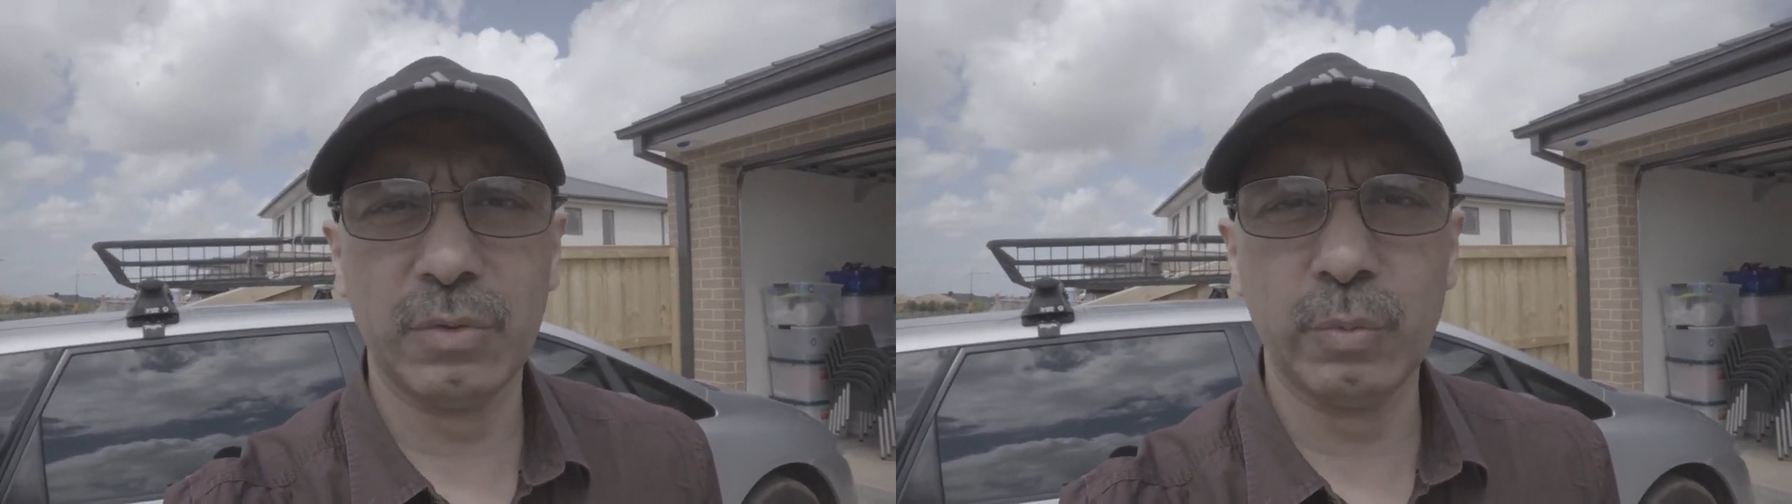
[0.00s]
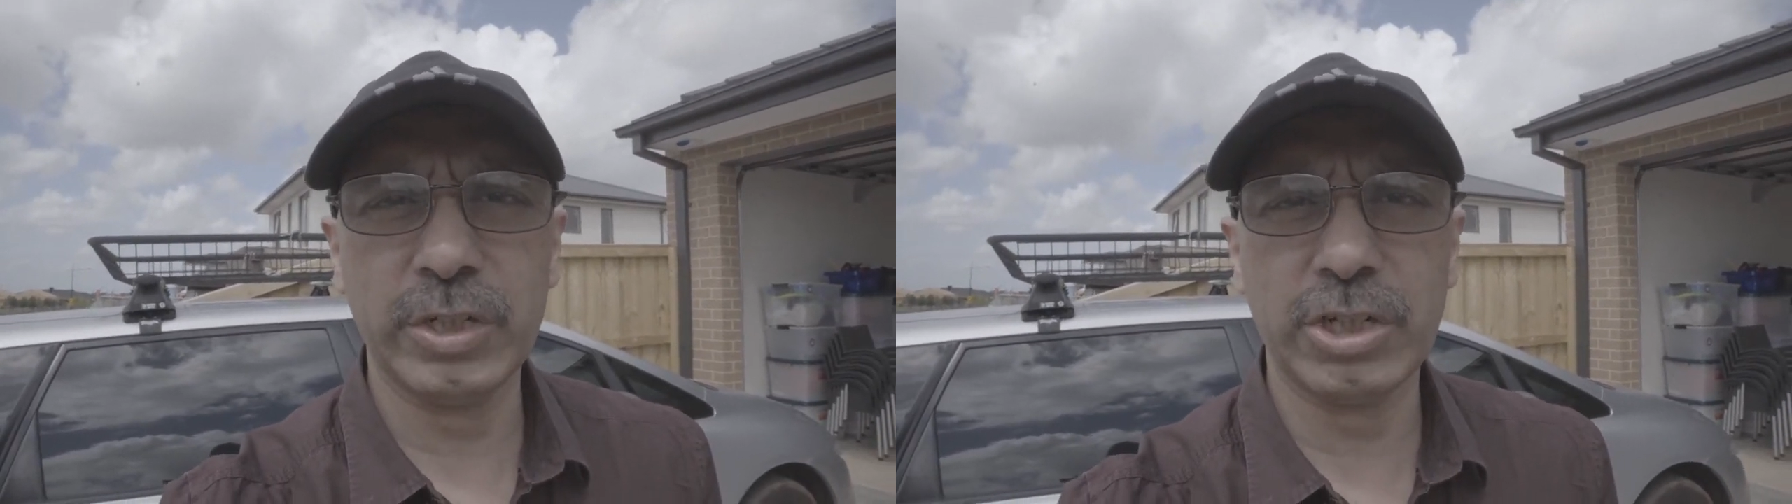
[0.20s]

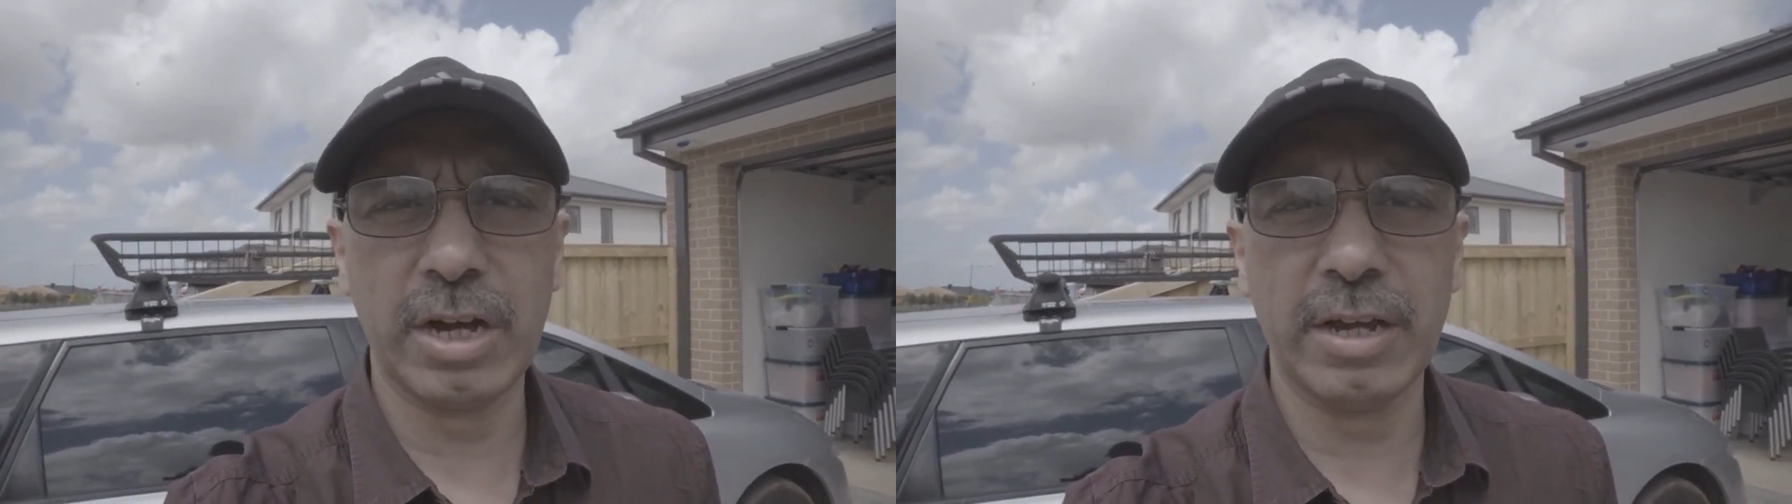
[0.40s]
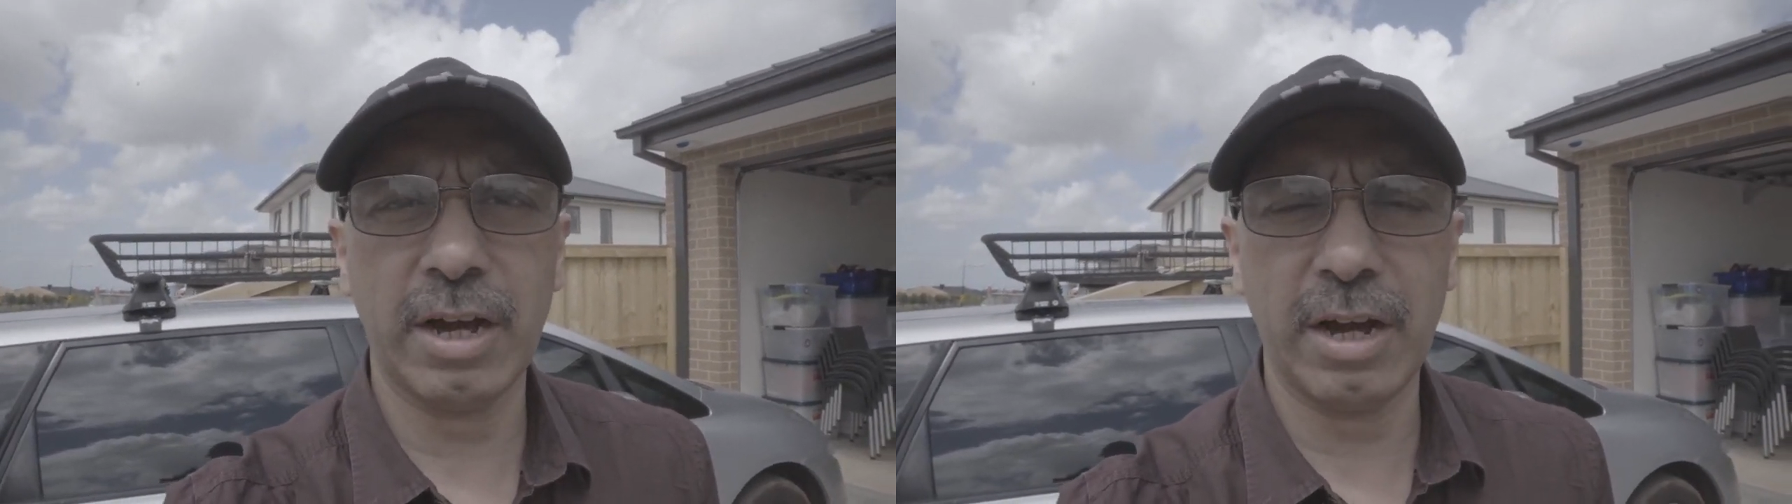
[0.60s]
which
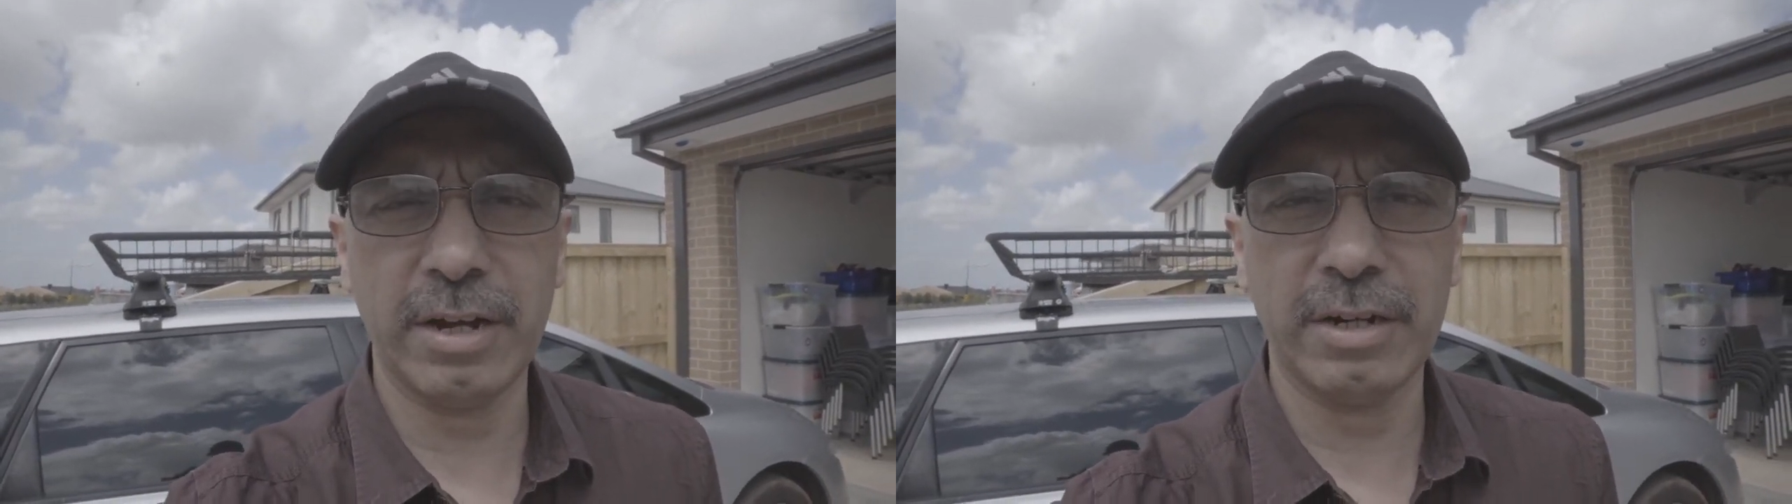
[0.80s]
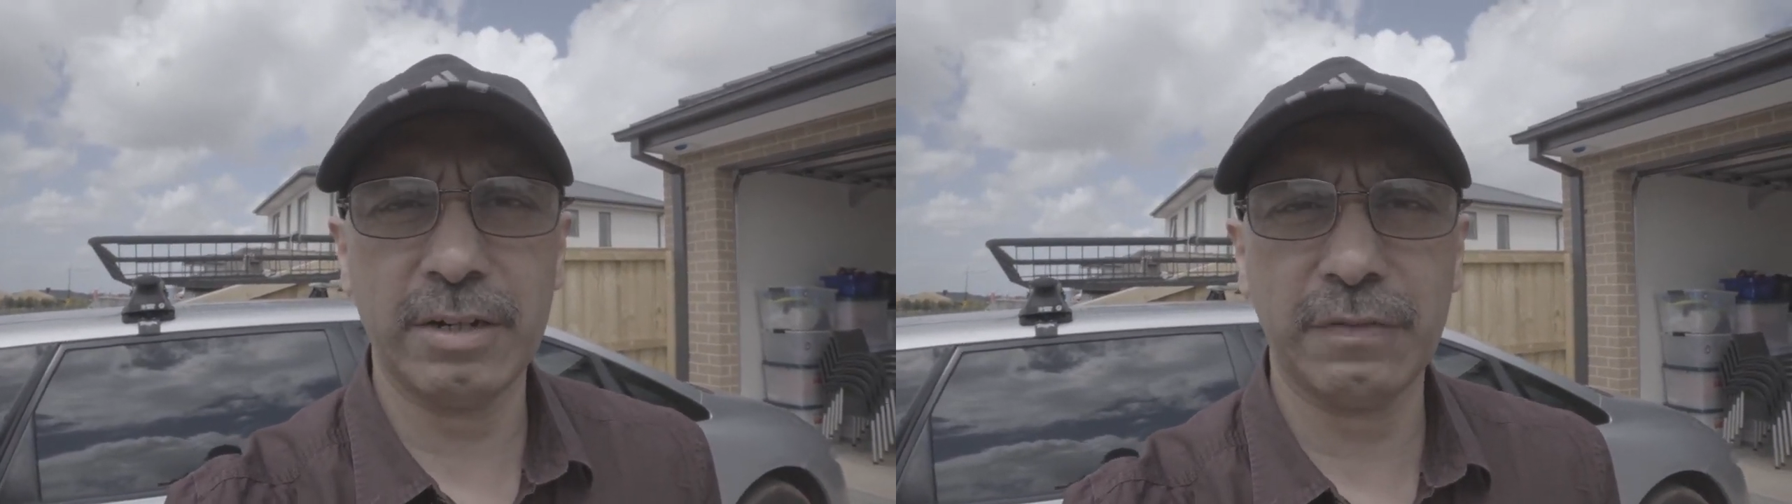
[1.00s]
I
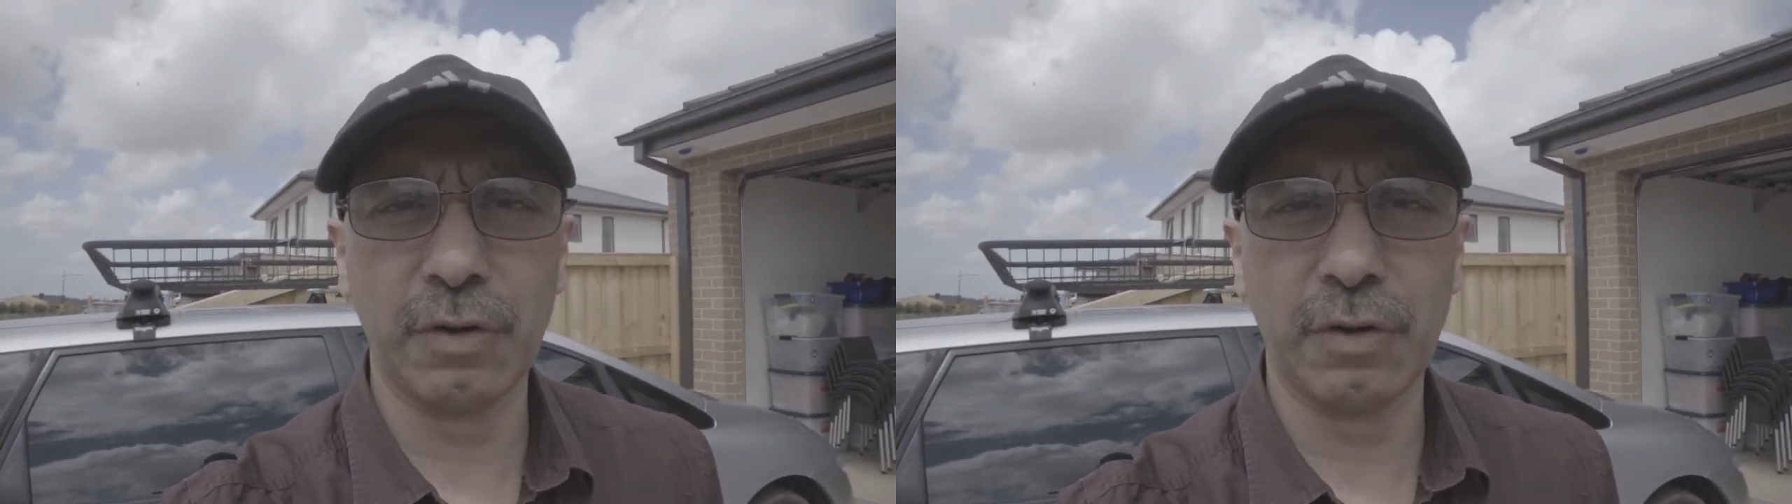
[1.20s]
hired